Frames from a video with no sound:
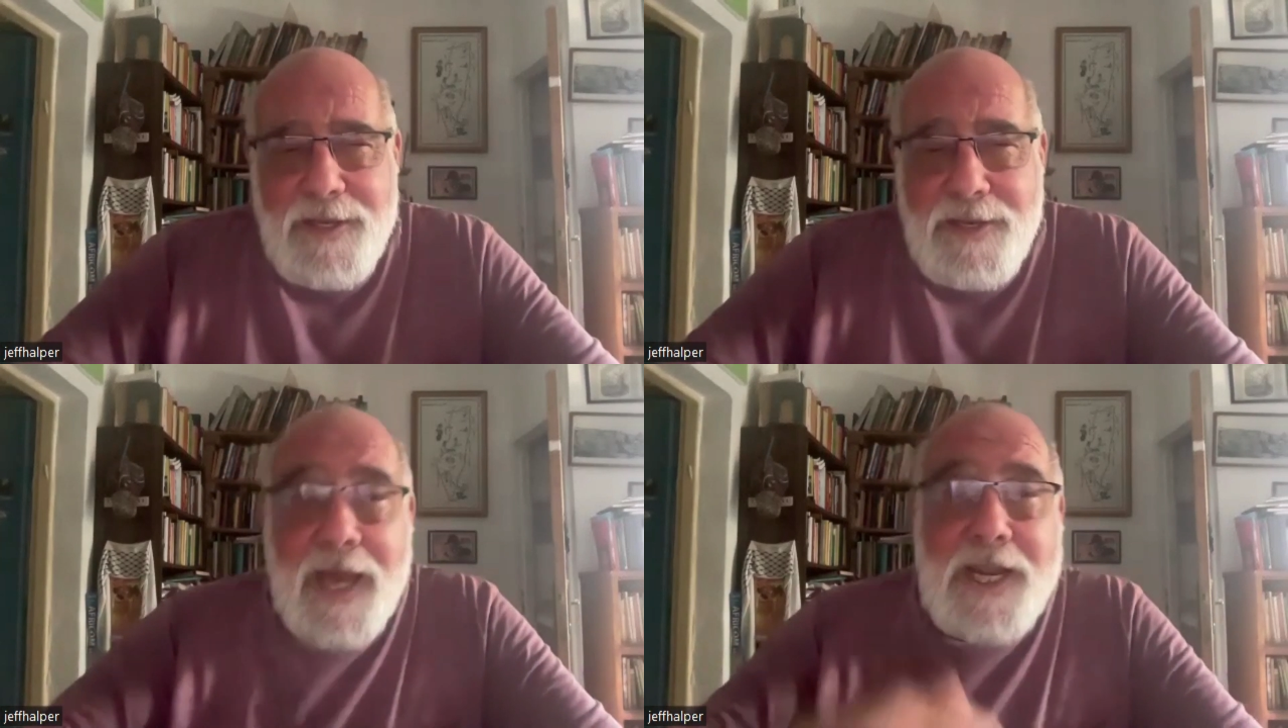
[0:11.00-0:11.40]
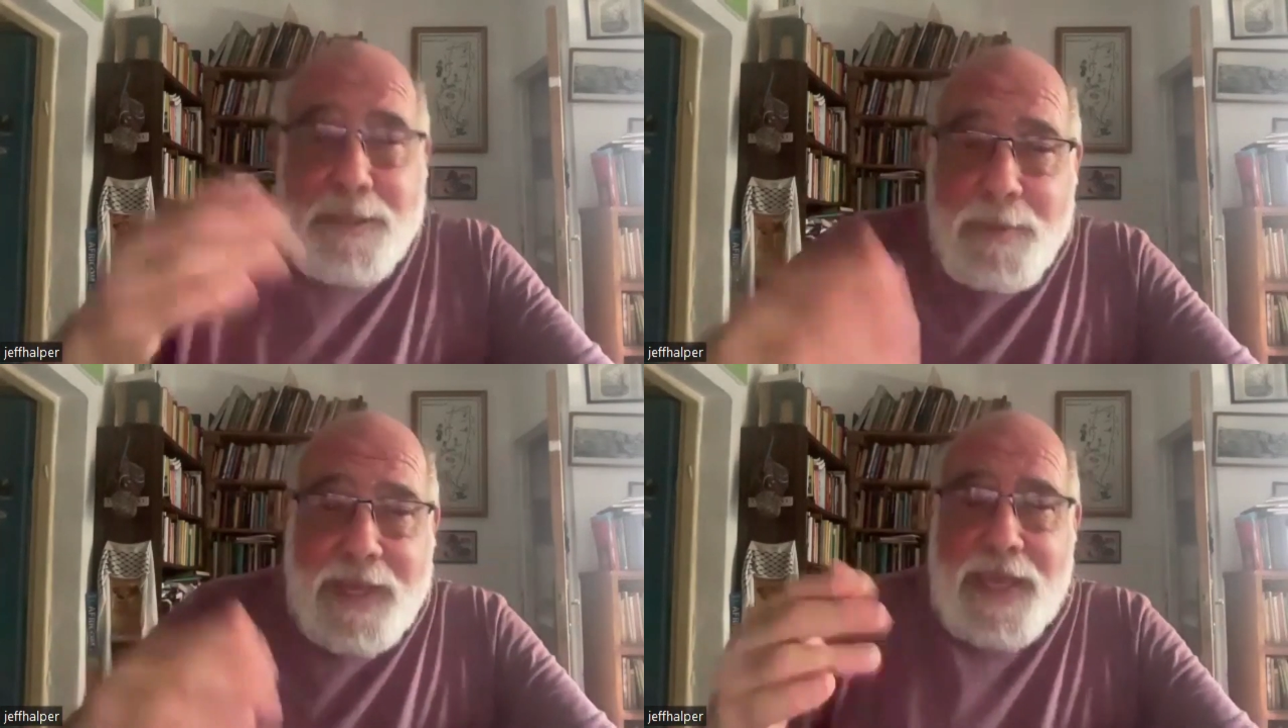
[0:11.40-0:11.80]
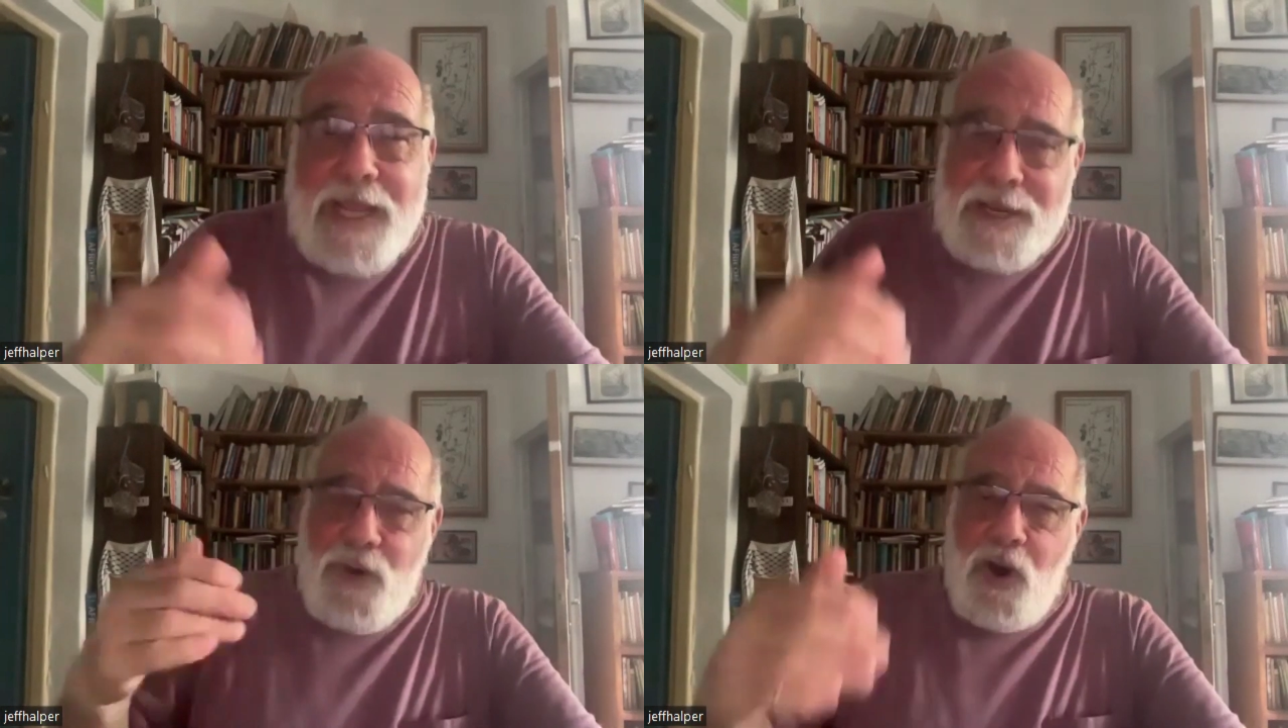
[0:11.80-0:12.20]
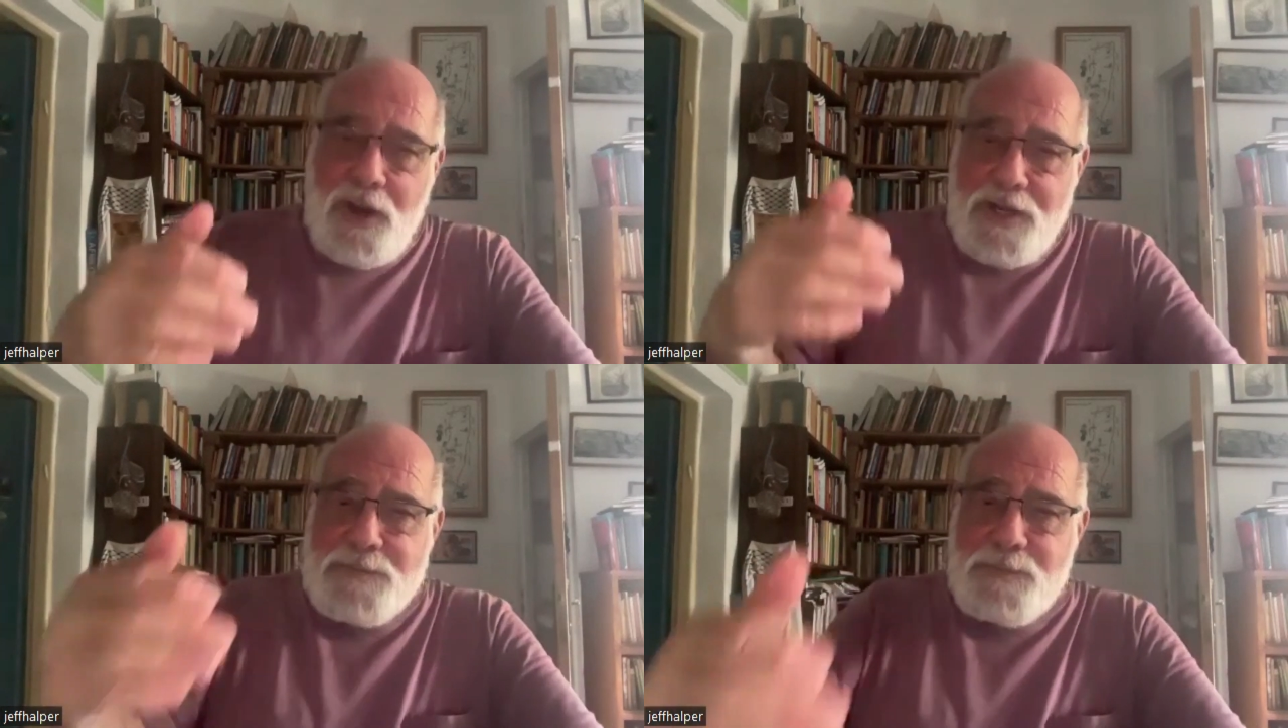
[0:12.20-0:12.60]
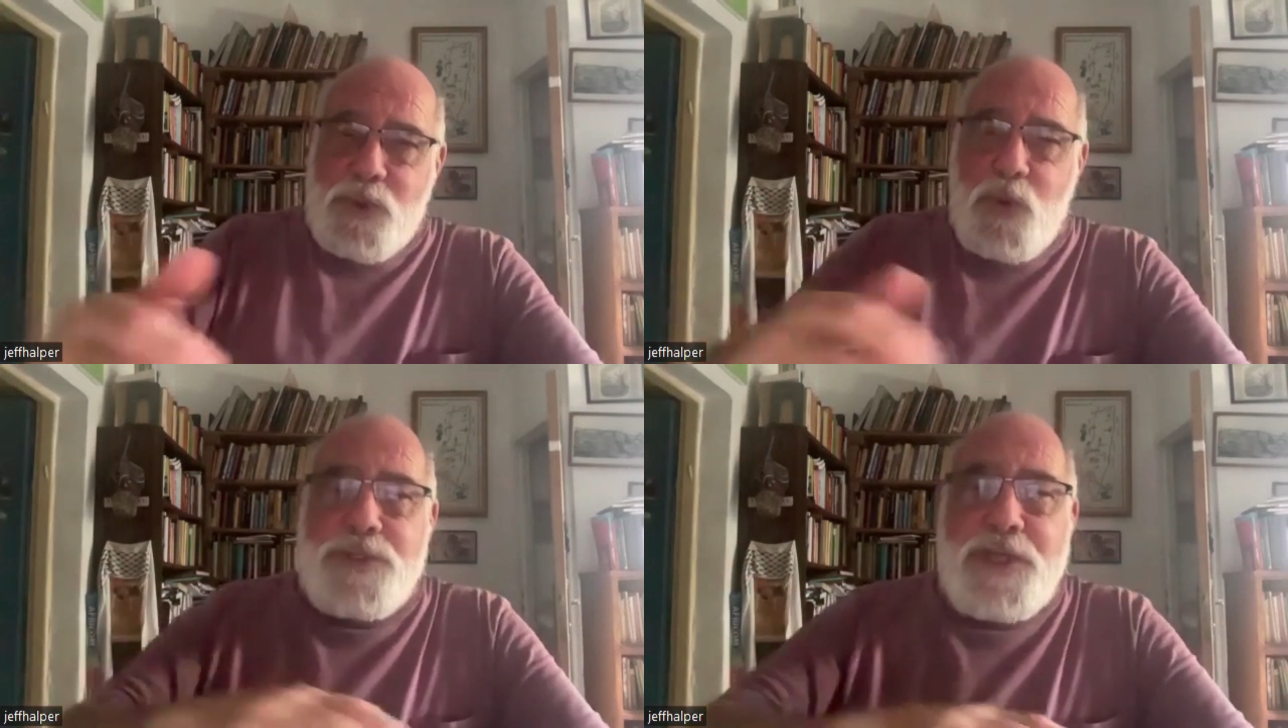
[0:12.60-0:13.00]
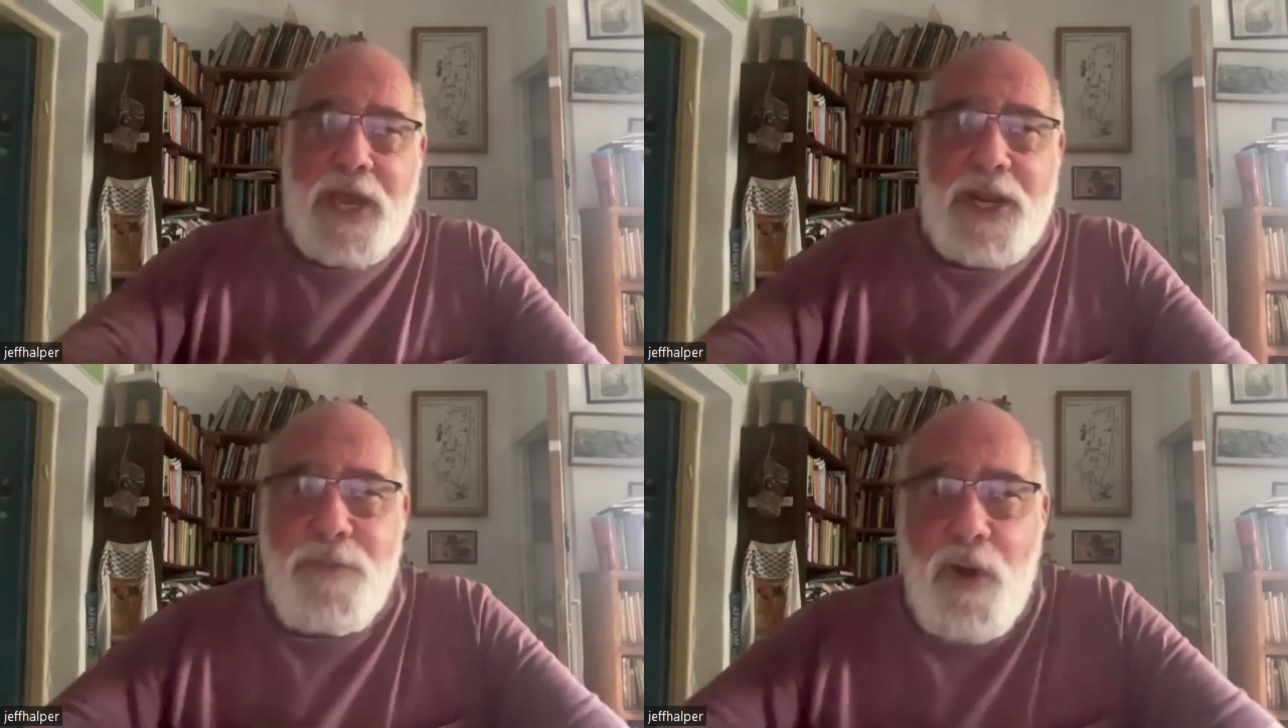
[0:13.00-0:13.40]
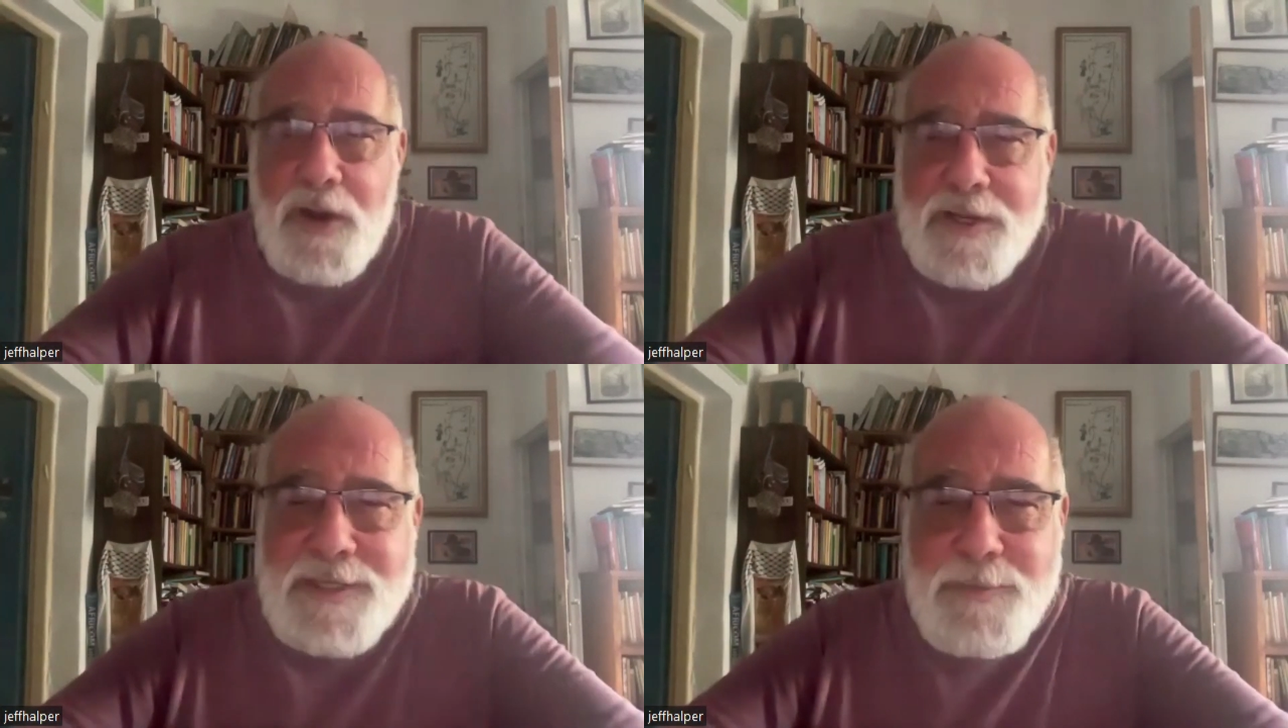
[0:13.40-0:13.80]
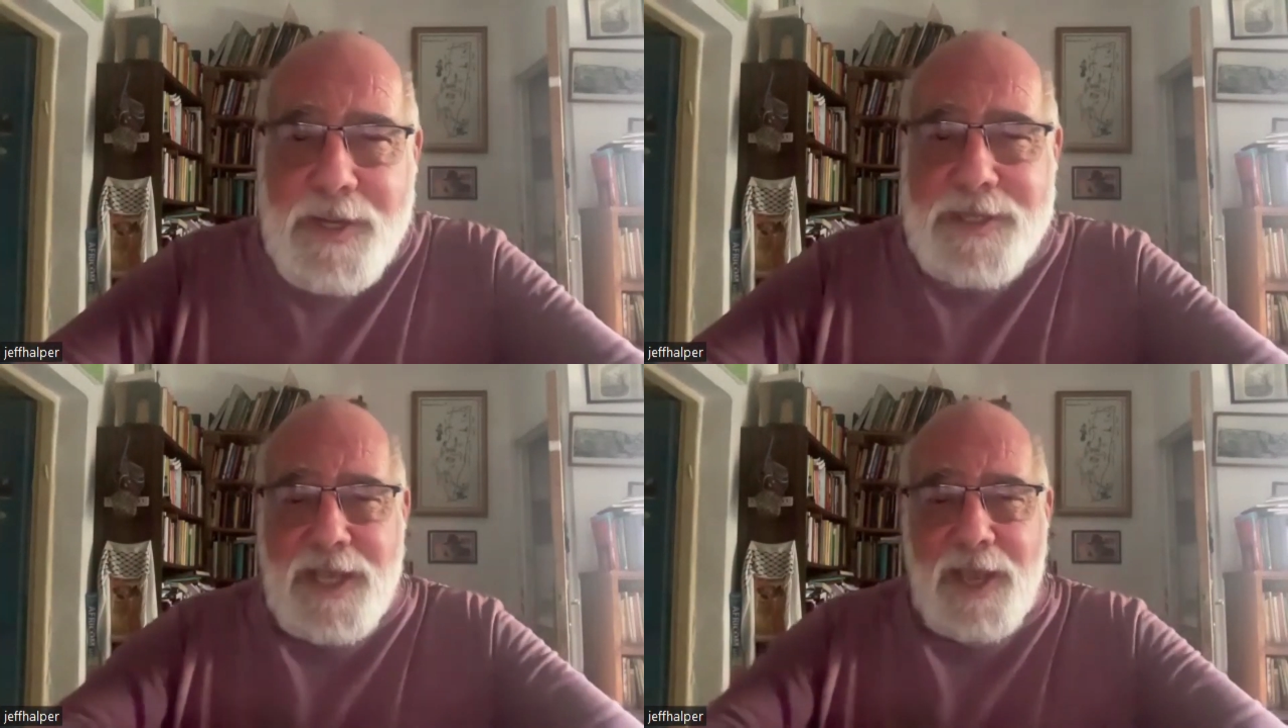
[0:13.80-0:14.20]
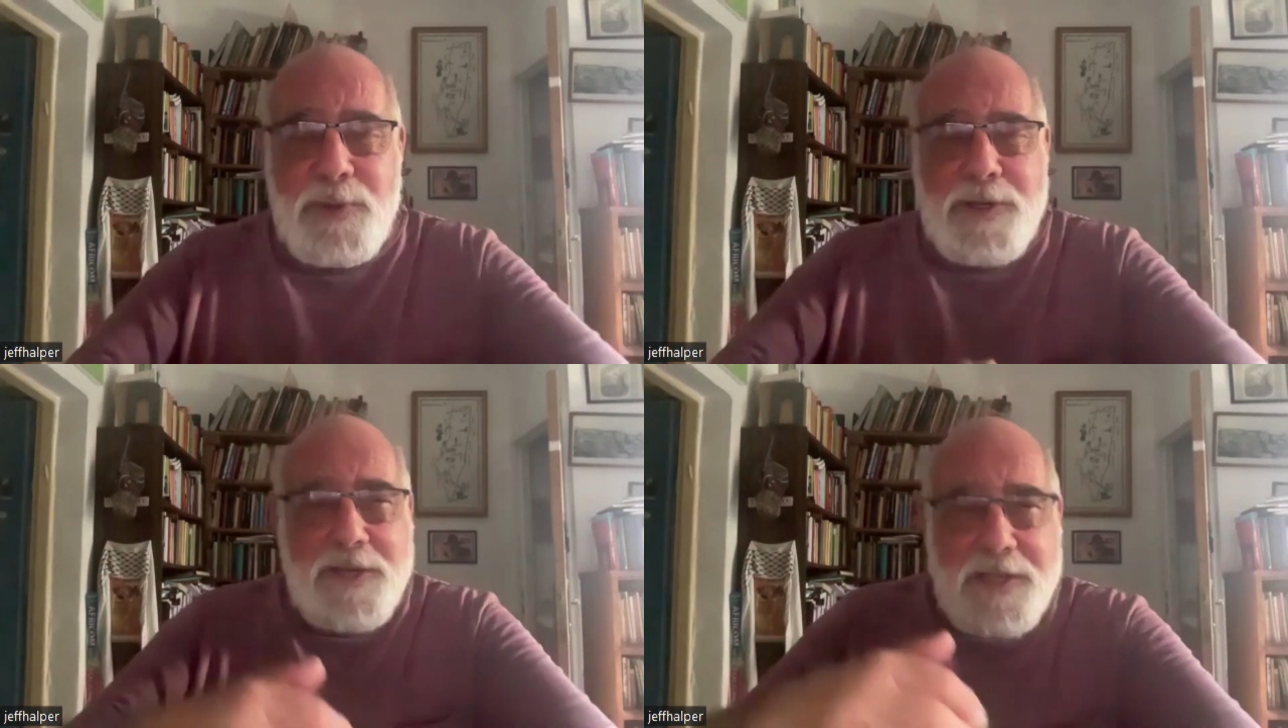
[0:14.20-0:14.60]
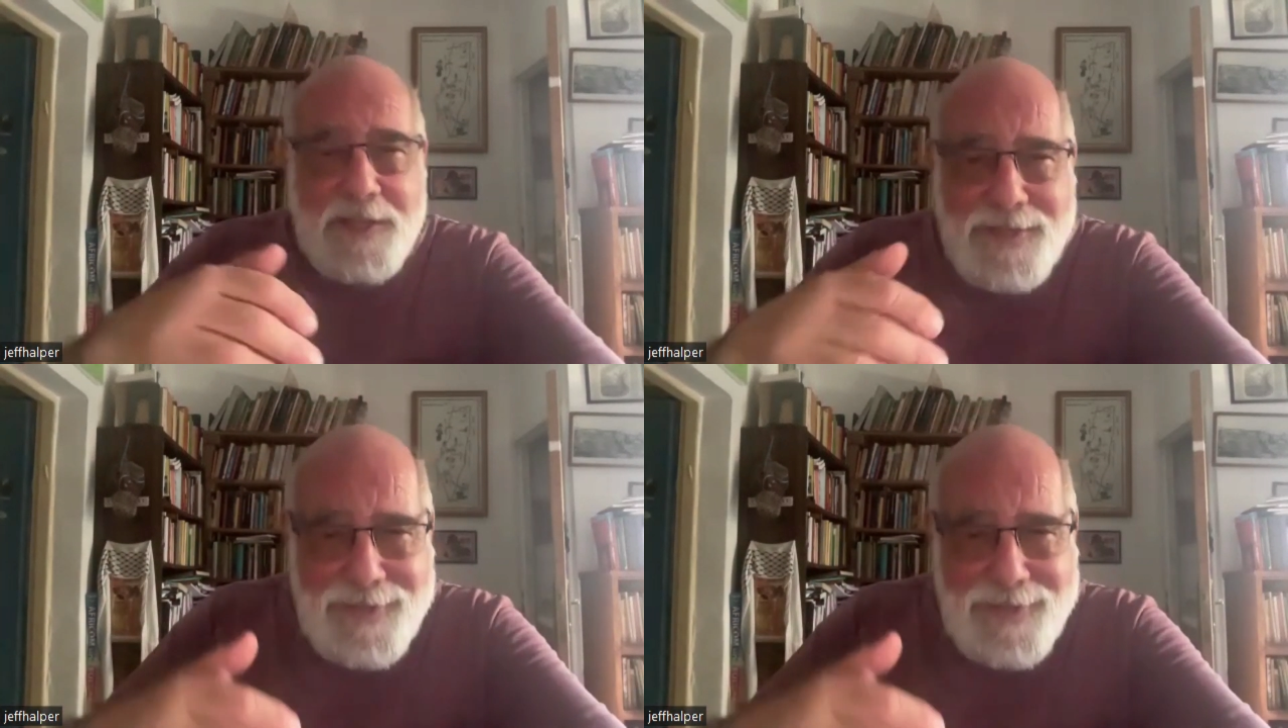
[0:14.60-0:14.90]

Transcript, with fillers: not at the beginning of August, but towards the end of August, because I've been